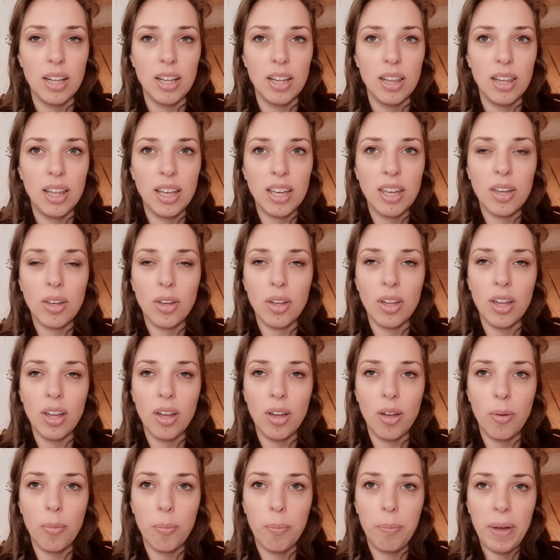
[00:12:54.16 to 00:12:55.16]
like,
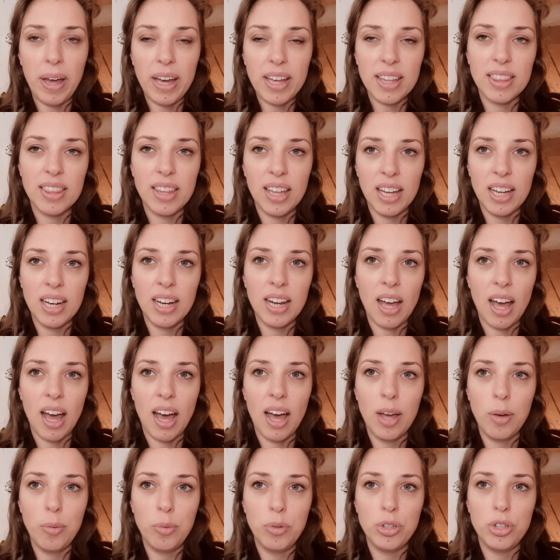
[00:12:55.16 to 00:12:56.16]
back then
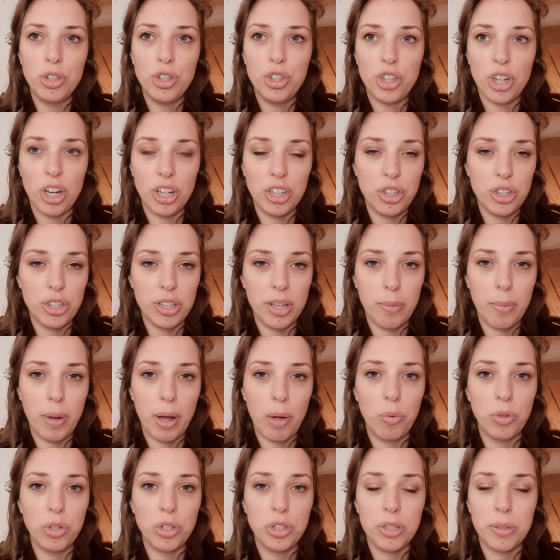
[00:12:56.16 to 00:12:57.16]
I would judge them,
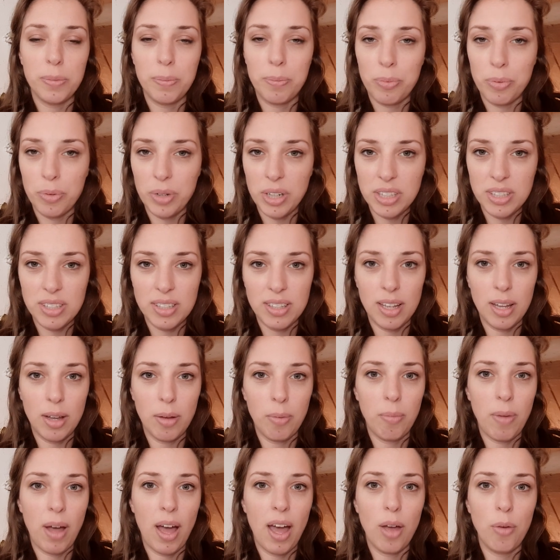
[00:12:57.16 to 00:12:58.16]
I would suppress
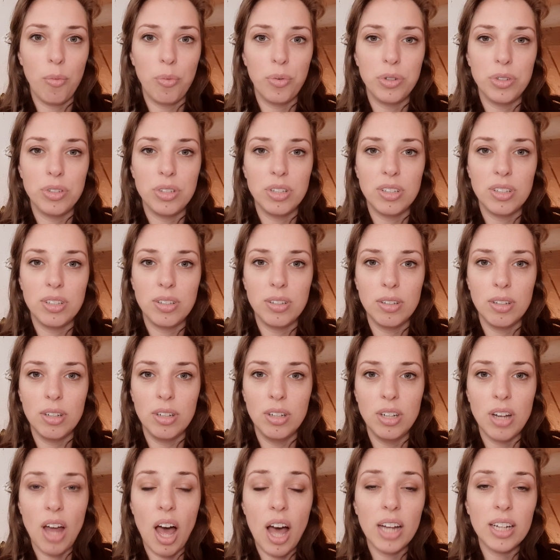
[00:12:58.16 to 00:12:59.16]
them, I would
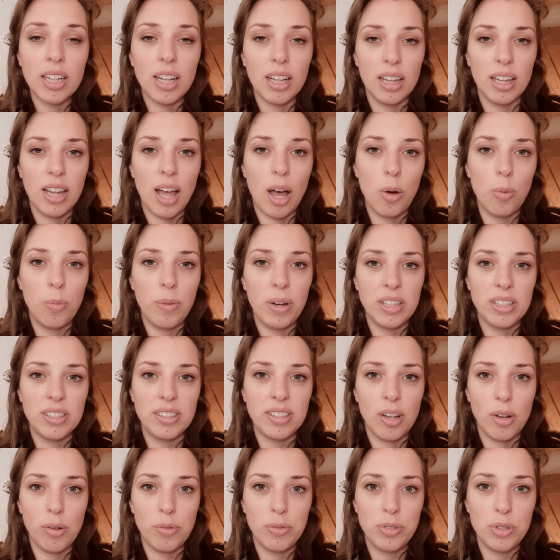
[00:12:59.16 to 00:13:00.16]
not allow
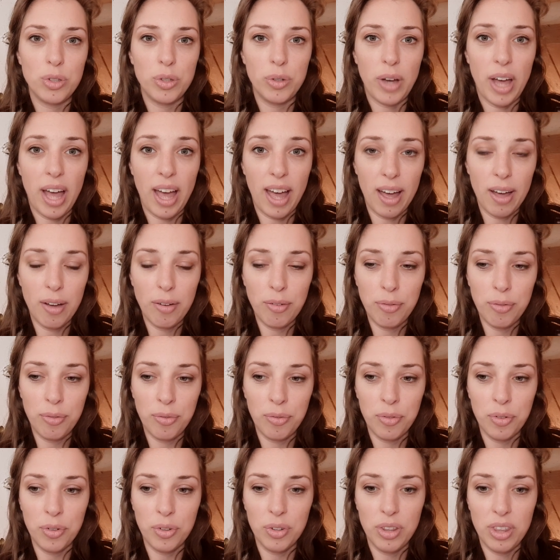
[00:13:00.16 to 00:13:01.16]
myself to
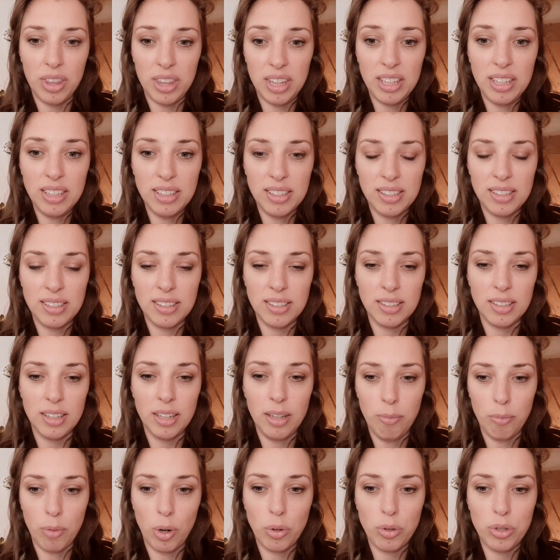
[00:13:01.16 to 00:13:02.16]
have these
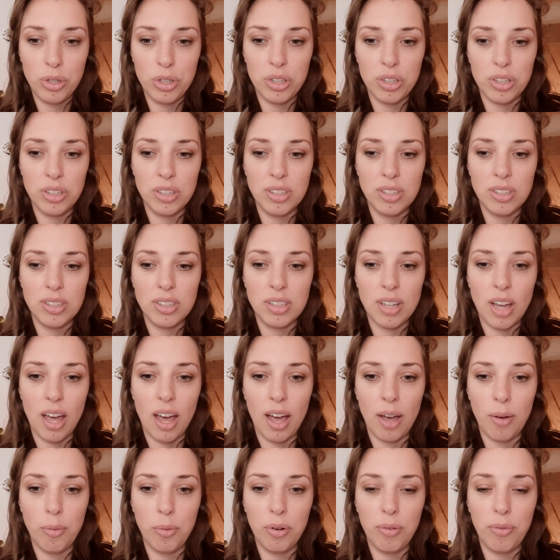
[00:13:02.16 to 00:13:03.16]
emotions.
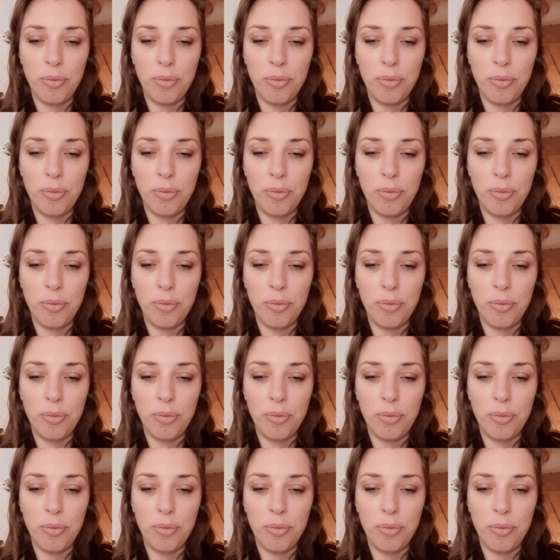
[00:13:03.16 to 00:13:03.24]
I would